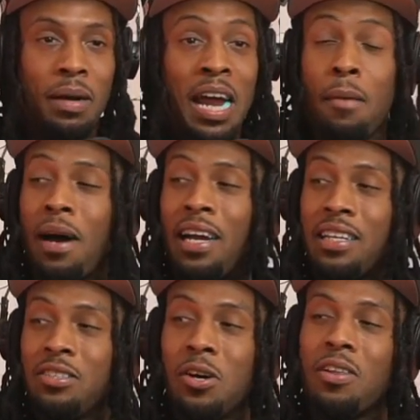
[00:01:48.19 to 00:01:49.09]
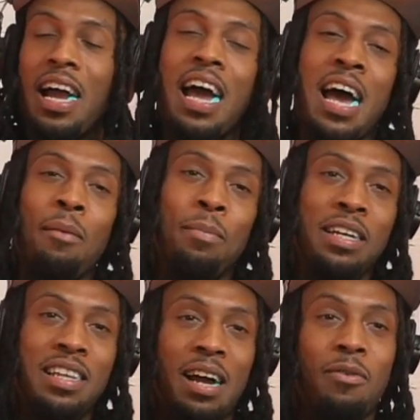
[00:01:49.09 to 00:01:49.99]
Everybody, you know, like how it
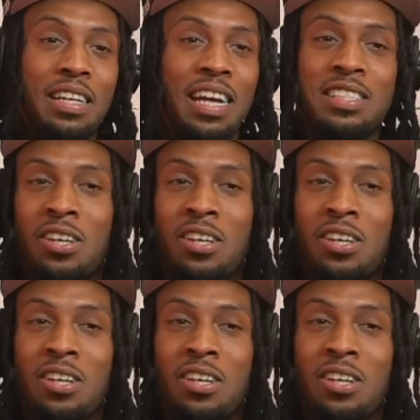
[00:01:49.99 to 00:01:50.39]
be like when niggas